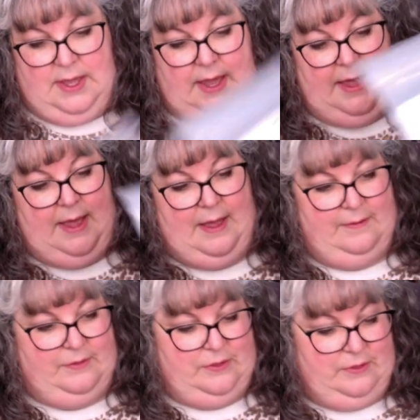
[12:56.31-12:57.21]

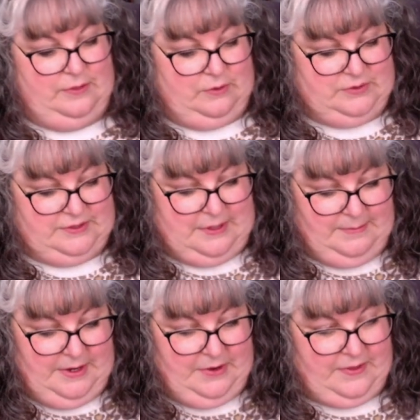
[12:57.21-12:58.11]
And there's some
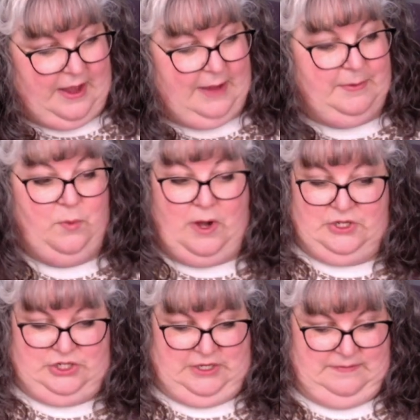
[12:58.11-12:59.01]
here that I've been
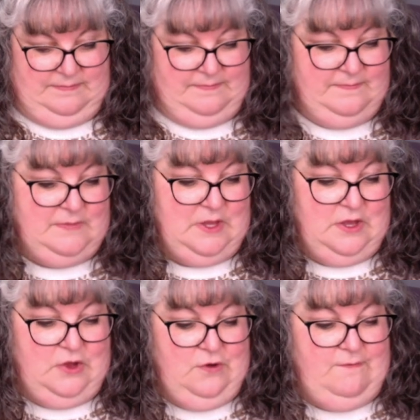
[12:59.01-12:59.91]
watching
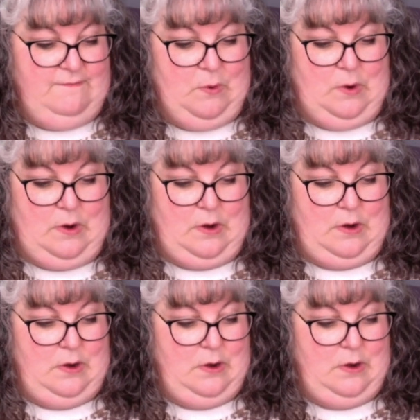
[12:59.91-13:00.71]
for